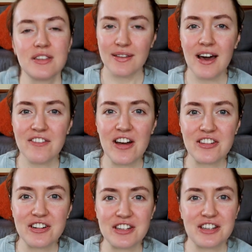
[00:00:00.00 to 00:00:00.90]
So without
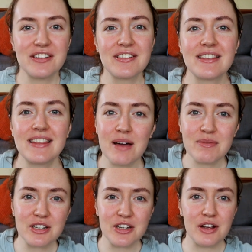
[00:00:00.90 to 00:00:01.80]
further ado,
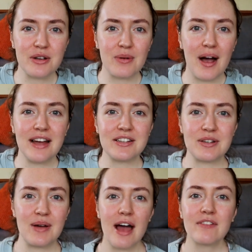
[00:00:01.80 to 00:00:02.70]
let me show you what I
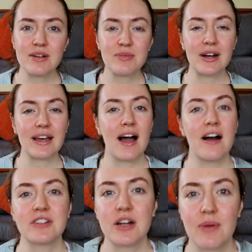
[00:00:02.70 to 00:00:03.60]
do every morning
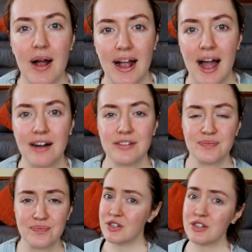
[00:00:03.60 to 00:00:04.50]
after I work
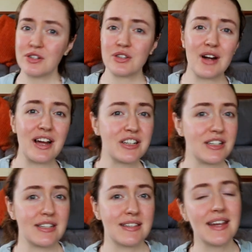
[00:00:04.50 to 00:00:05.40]
out to stretch
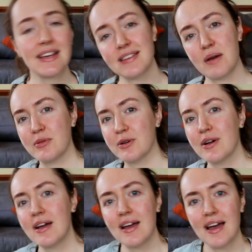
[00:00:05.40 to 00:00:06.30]
and to stay
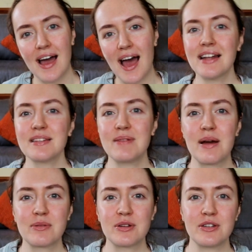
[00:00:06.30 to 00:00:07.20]
supple and to be
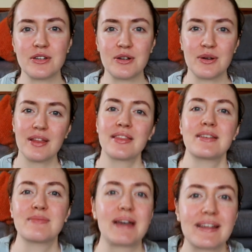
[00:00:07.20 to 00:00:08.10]
able to do
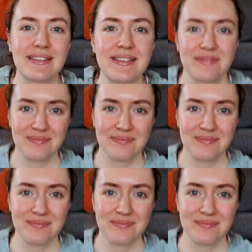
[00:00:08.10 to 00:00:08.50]
the splits.